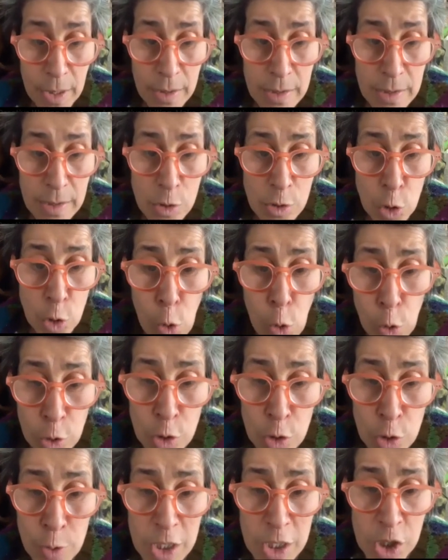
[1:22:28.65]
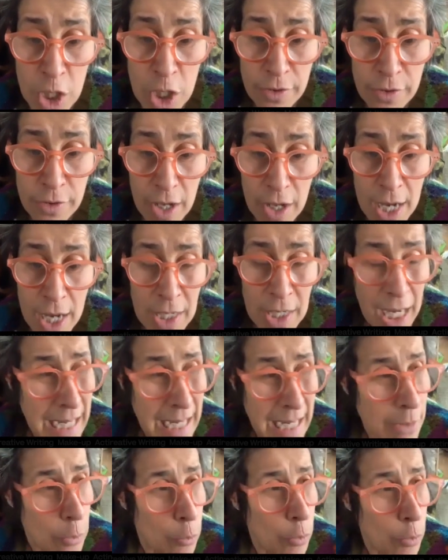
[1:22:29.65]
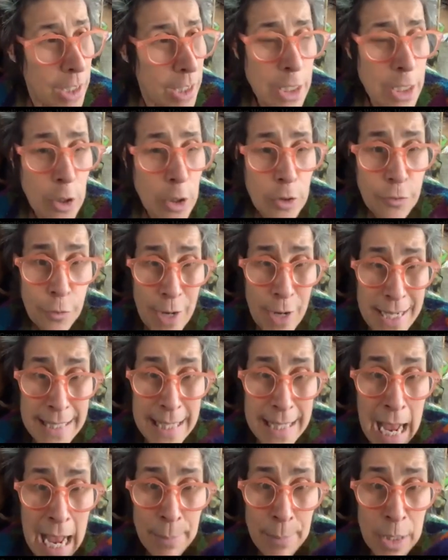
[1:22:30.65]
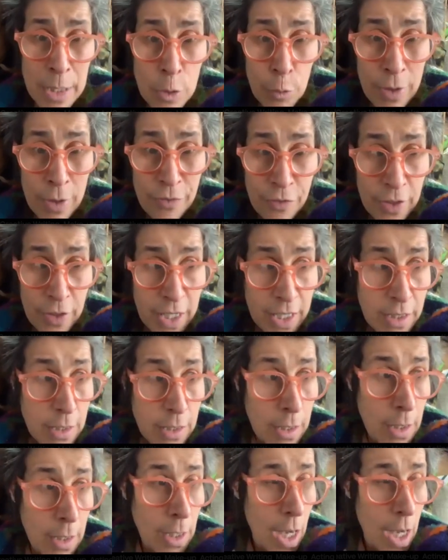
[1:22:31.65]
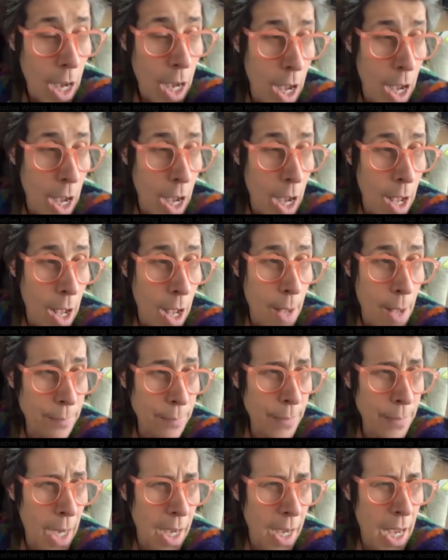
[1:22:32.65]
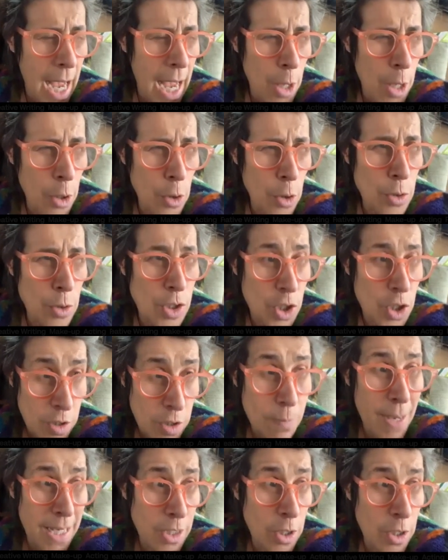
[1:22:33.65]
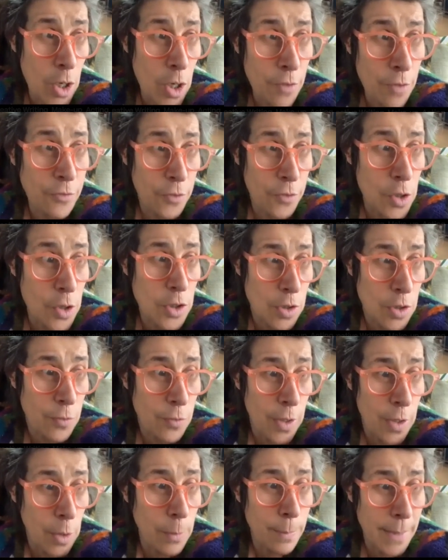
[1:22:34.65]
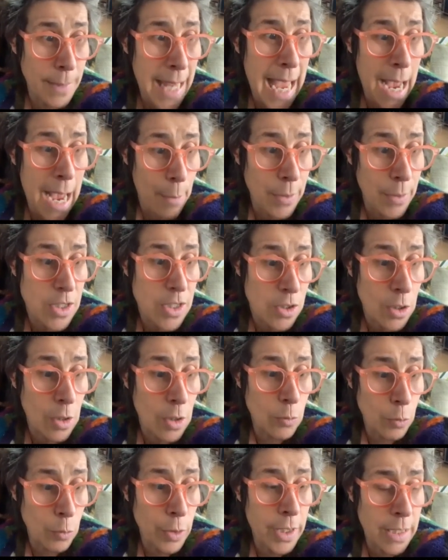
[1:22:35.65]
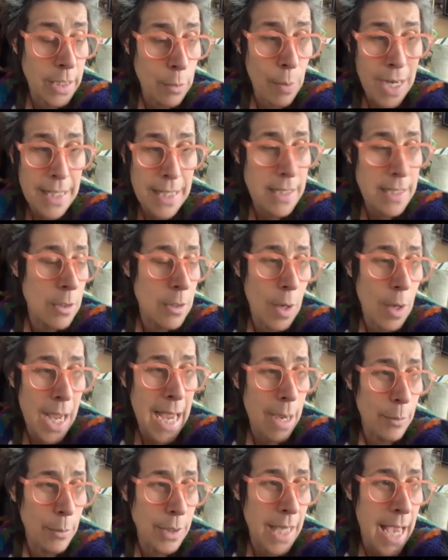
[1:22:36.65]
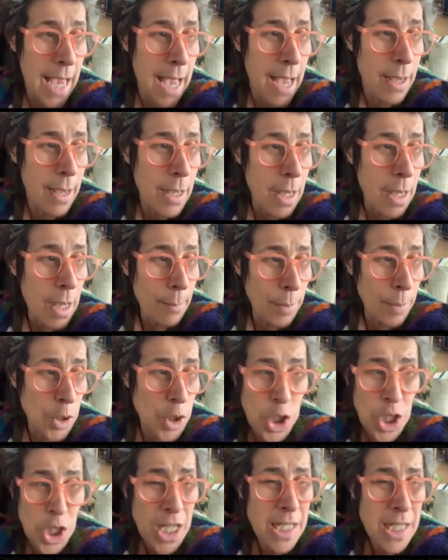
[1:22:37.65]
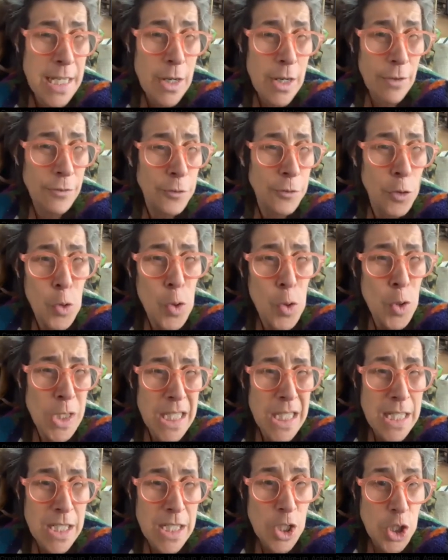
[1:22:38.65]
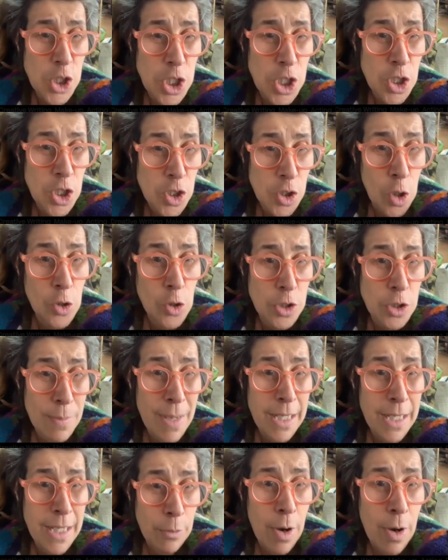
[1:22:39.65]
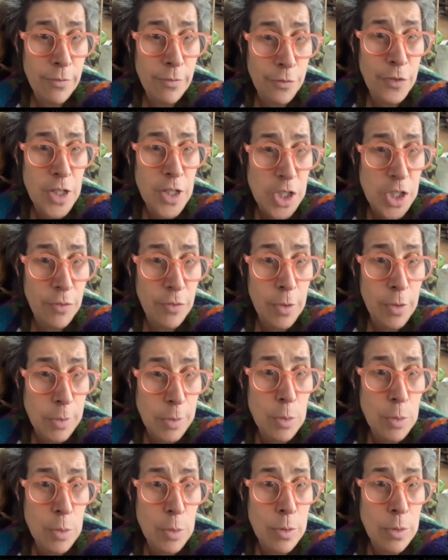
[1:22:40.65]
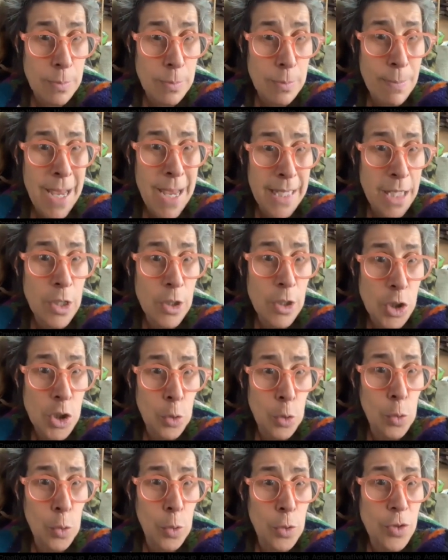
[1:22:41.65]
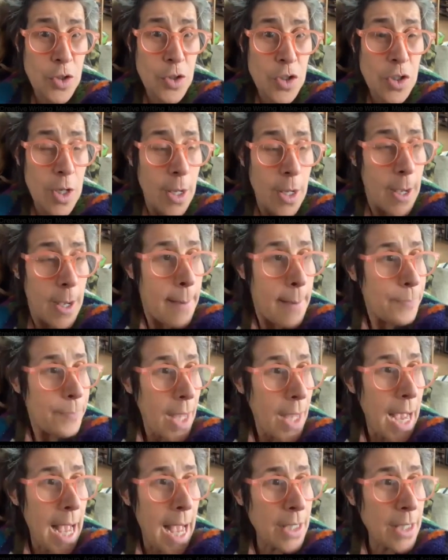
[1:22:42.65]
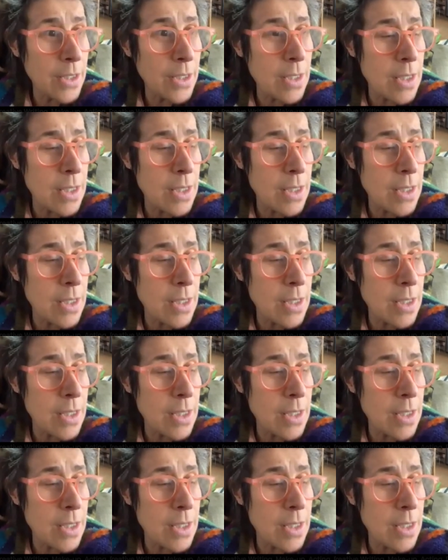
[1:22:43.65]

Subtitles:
talk to each other. And I had a really good friend, Cami Griffin, who's just made her first film now, and it's done really well. It's not out yet, but she's in her 40s and she just got to make her own feature film. She was making her shorts, and